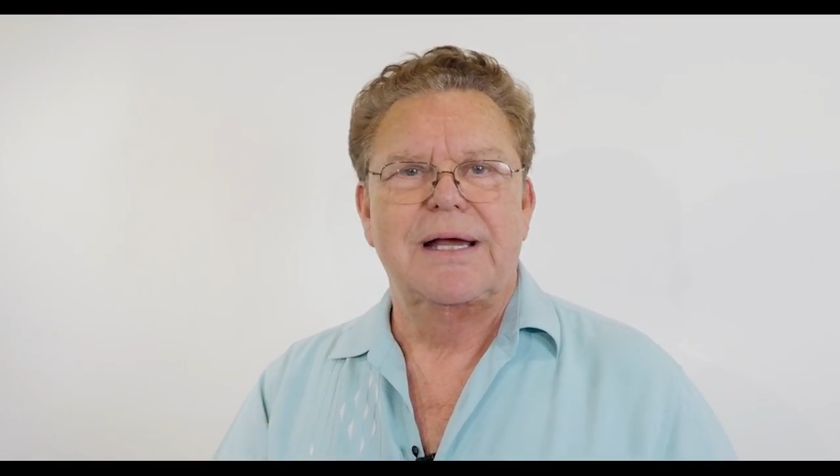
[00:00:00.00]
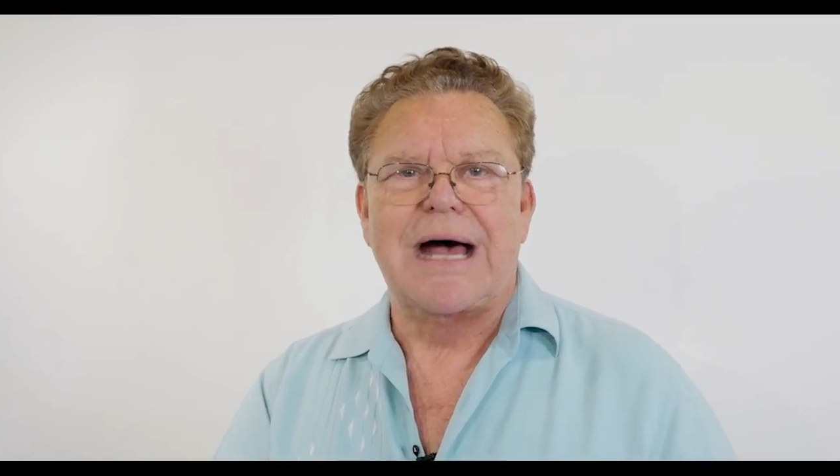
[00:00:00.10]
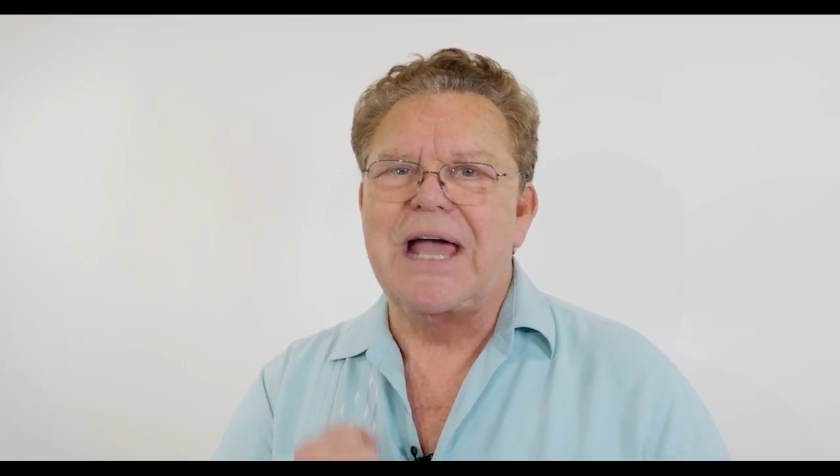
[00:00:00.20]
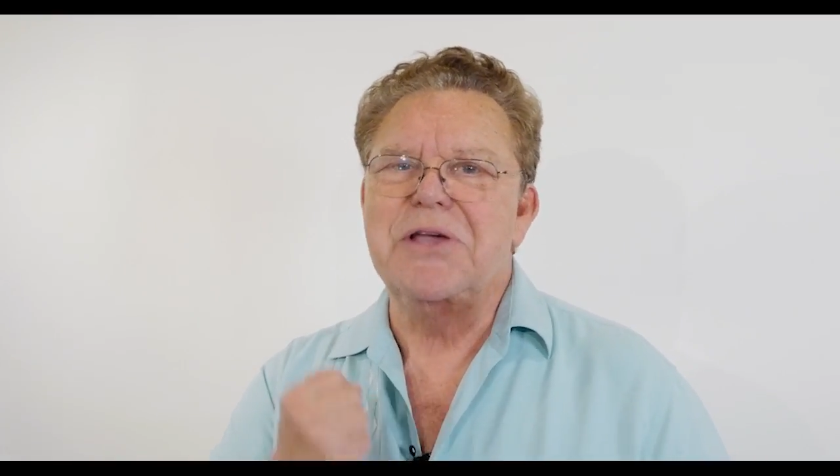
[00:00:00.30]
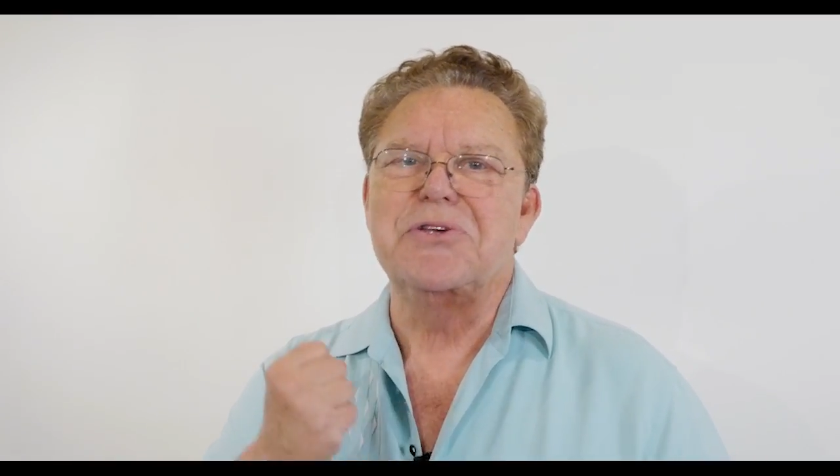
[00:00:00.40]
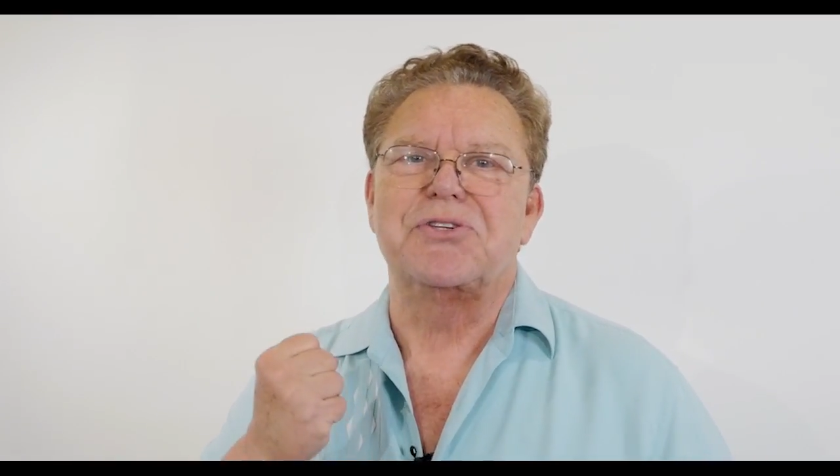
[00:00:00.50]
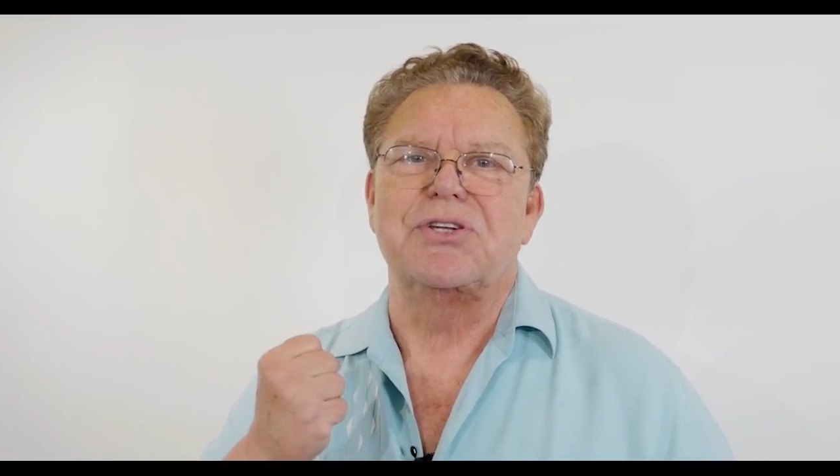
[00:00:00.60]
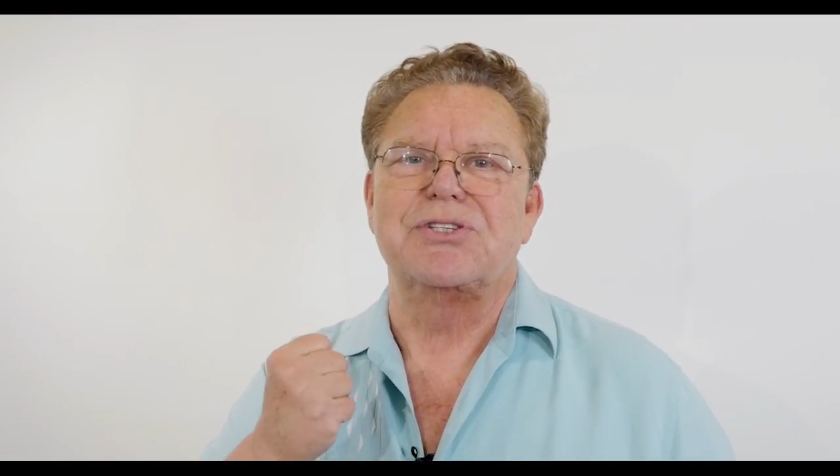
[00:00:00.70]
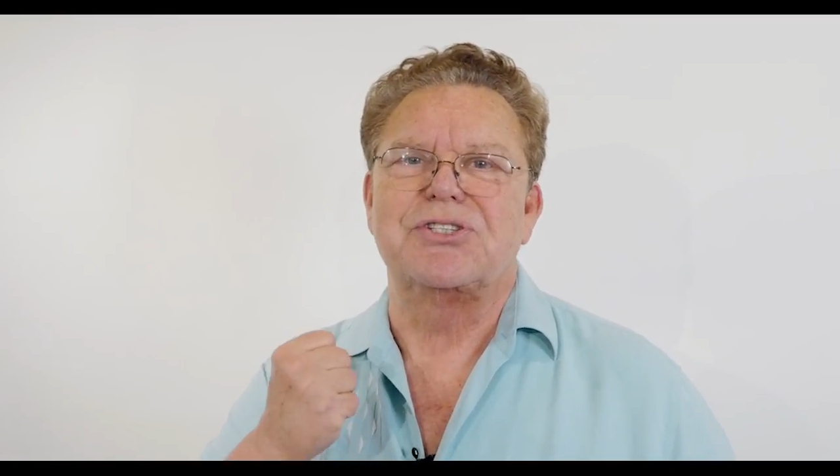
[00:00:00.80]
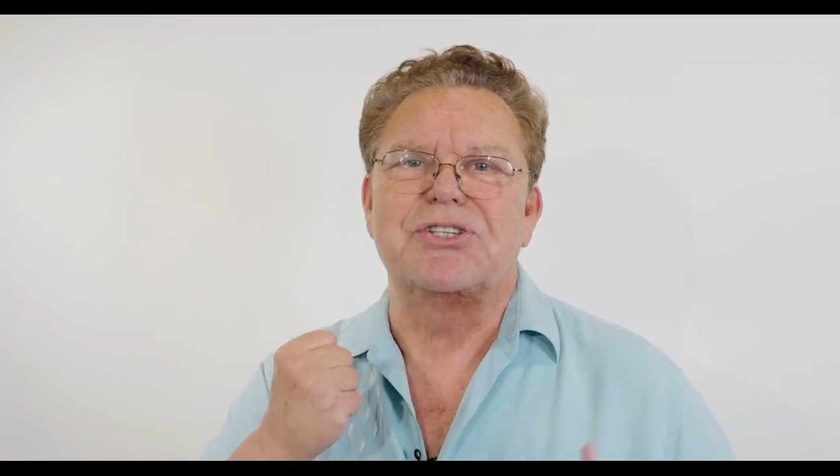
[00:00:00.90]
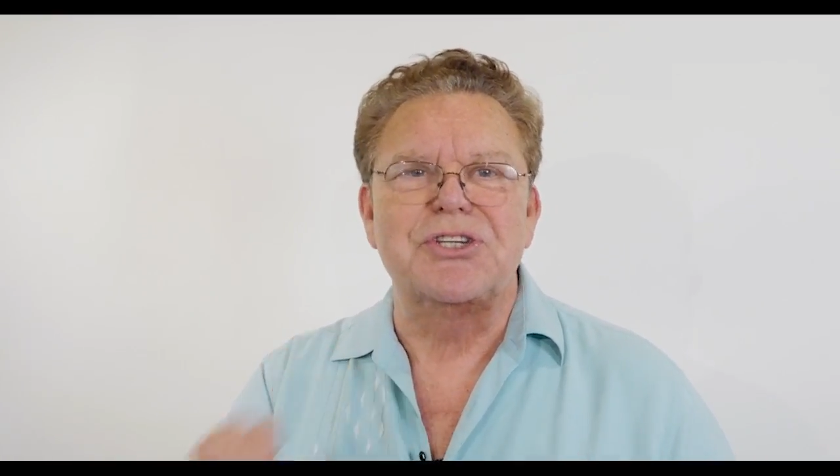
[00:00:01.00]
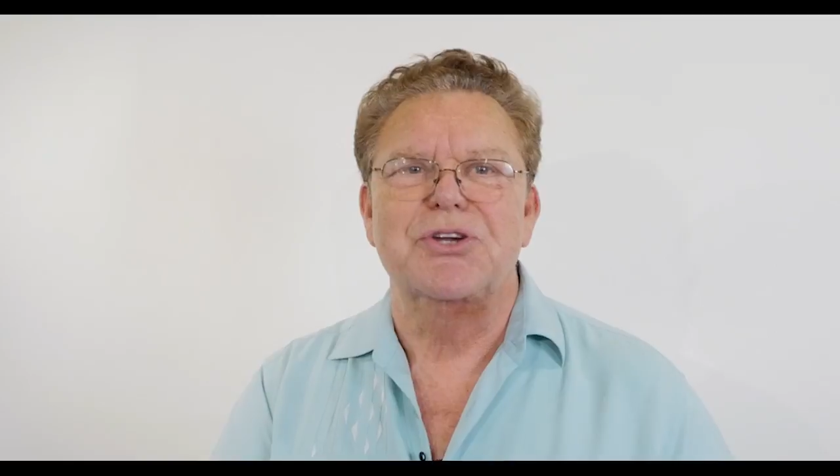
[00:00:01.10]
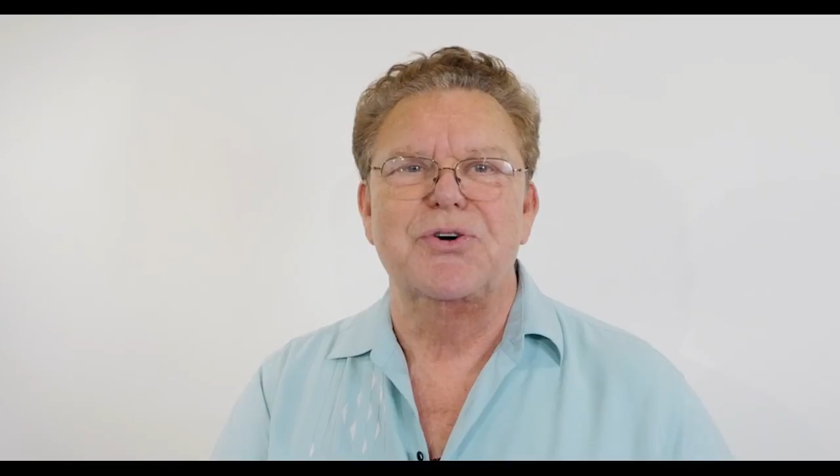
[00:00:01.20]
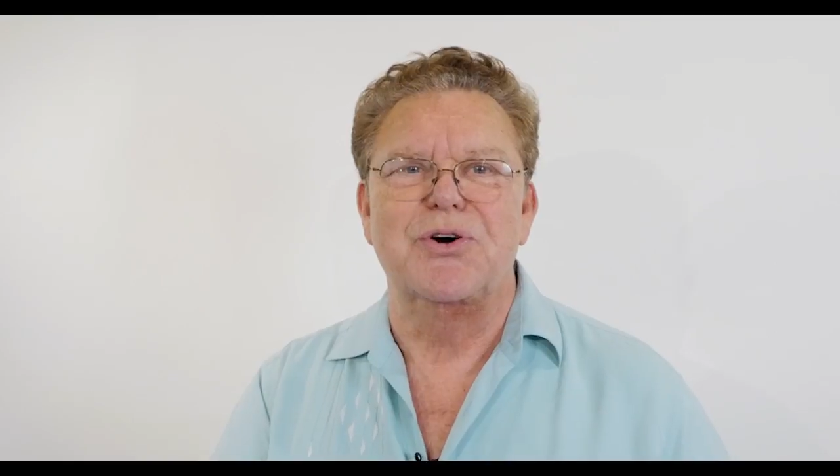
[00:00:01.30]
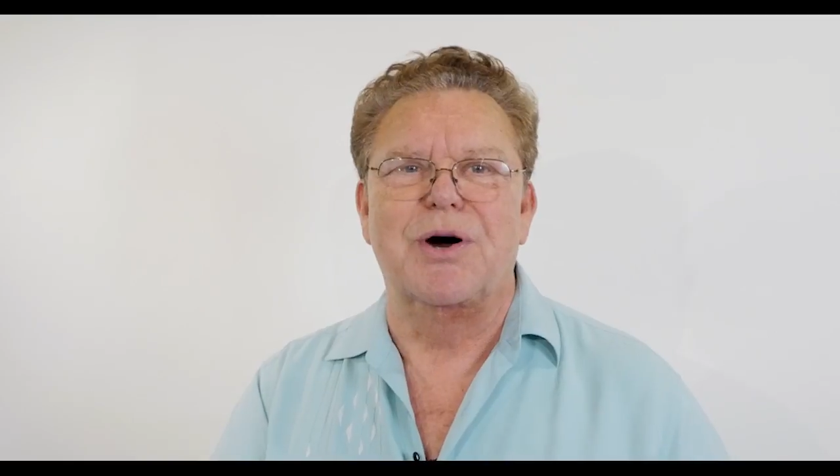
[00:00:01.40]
I used to stew